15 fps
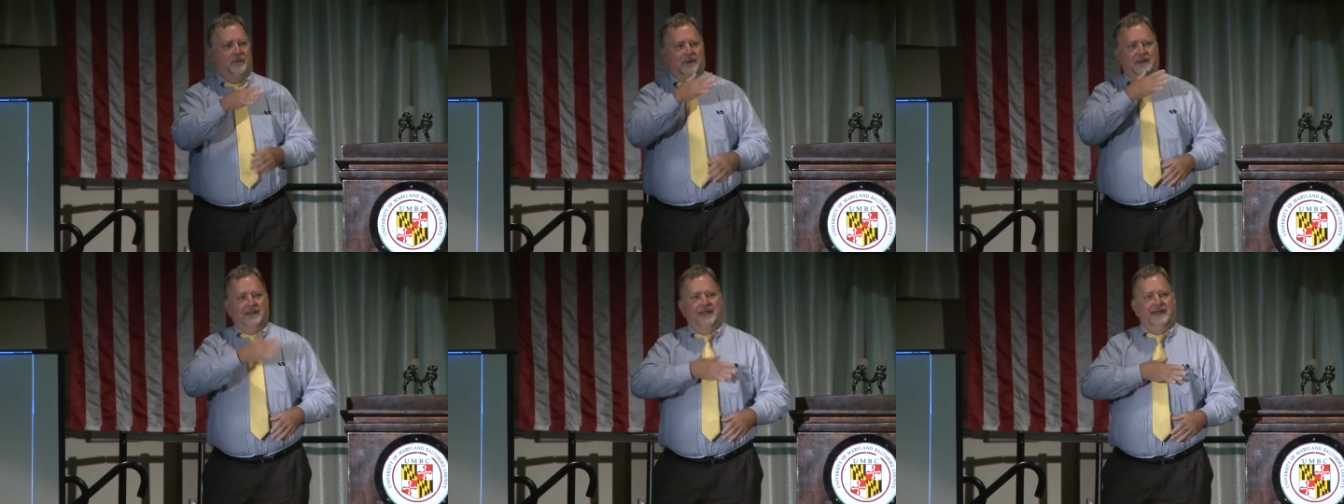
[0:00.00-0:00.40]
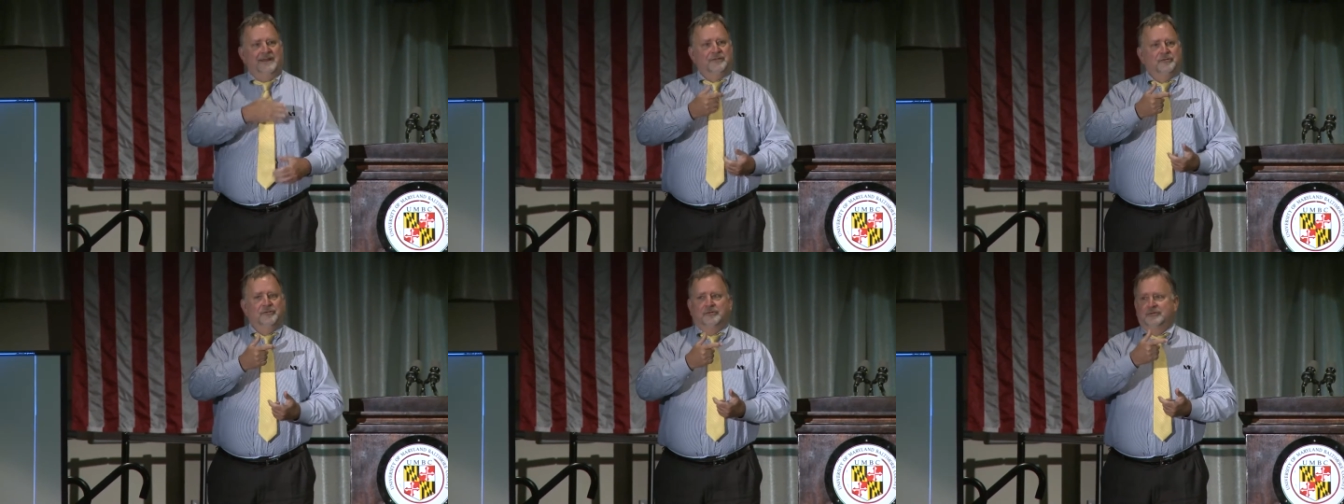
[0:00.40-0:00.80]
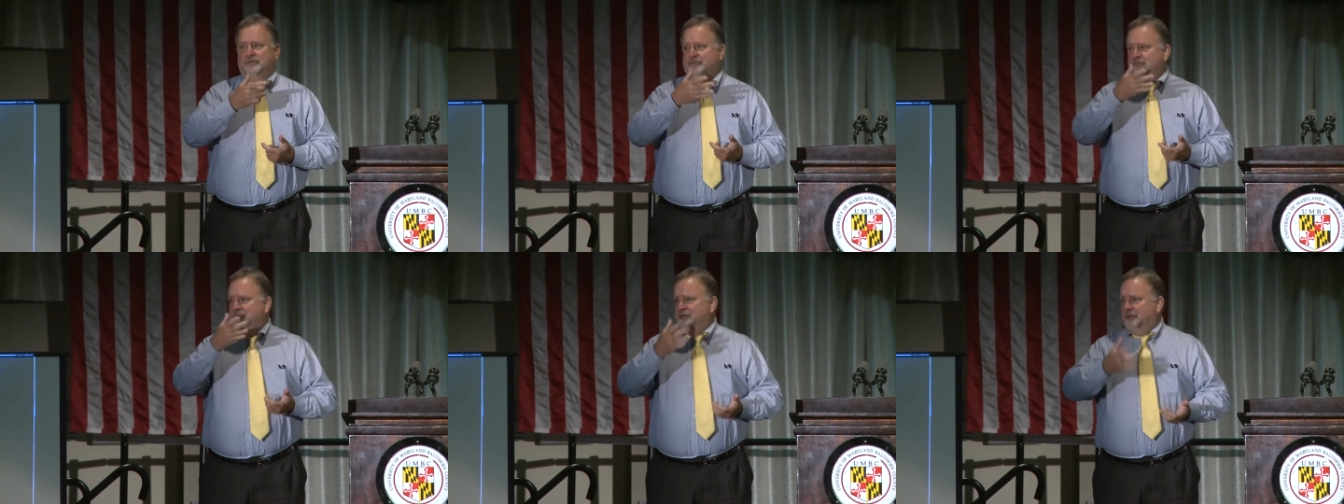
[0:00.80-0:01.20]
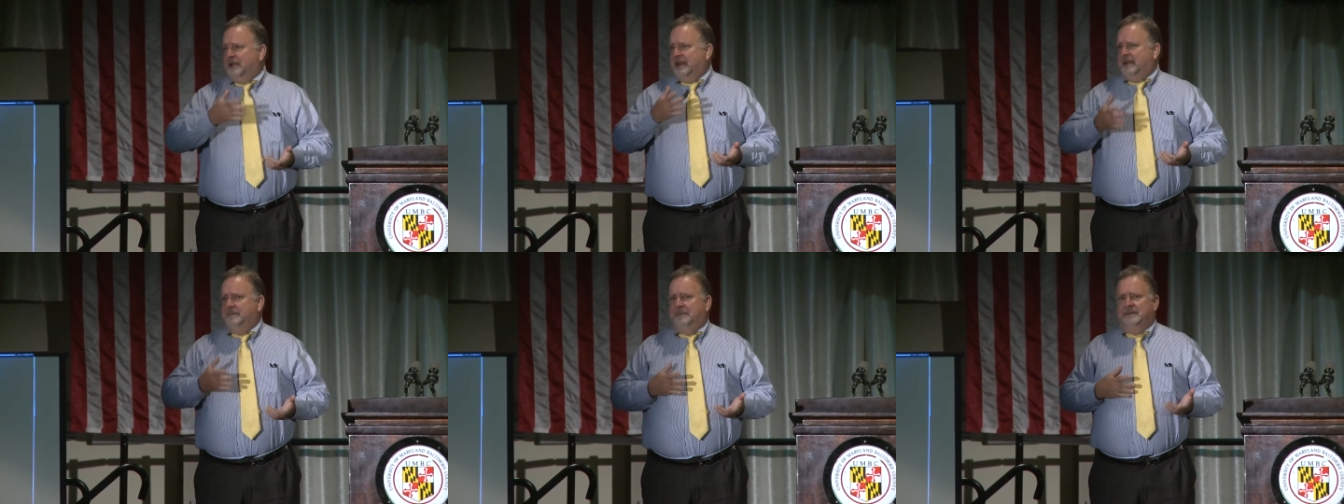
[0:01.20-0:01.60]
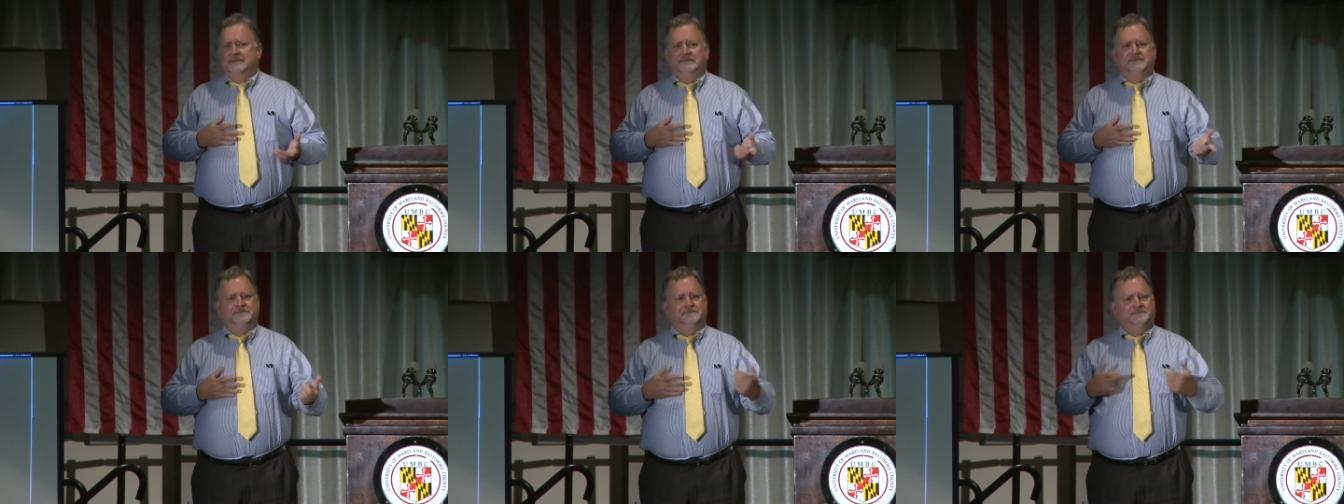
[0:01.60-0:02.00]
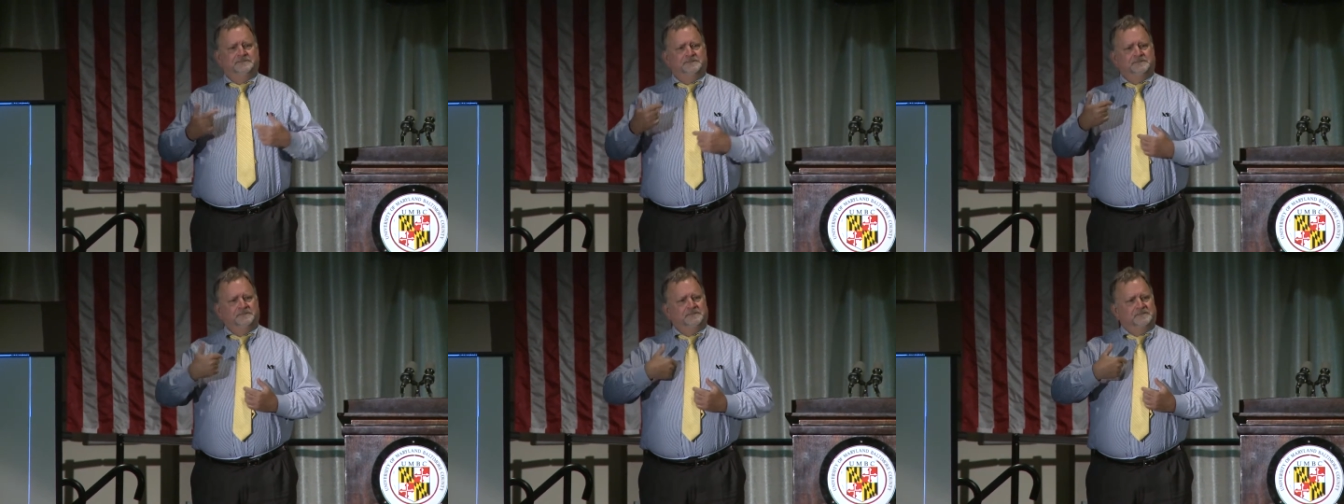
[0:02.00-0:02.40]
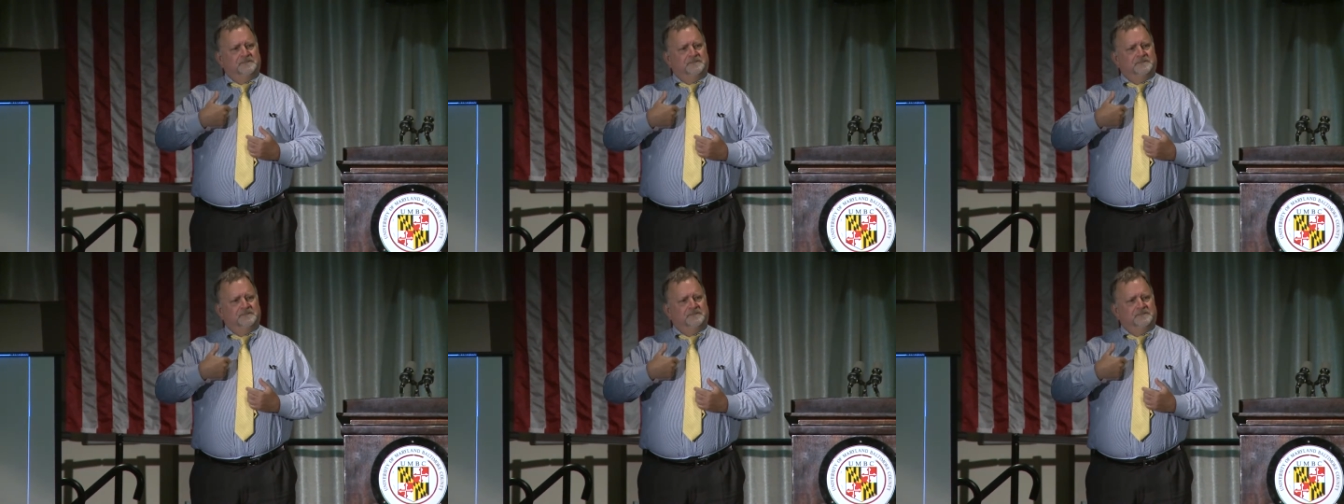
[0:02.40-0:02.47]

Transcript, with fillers: Good afternoon, ladies and gentlemen.